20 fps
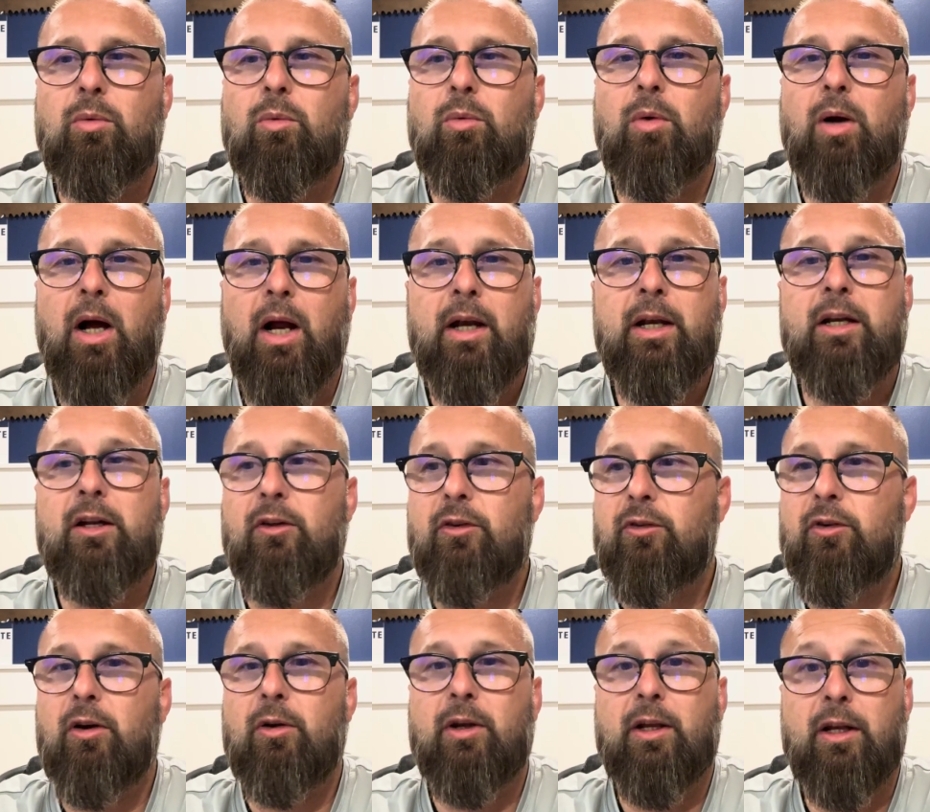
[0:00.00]
I need to
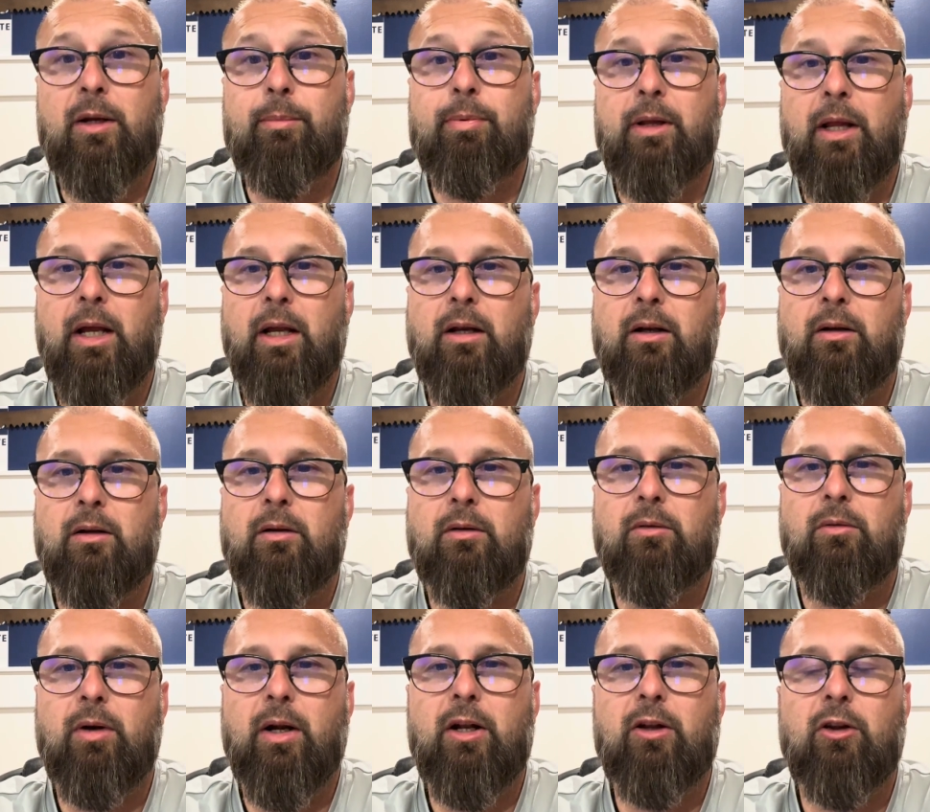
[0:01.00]
start getting a plan, right?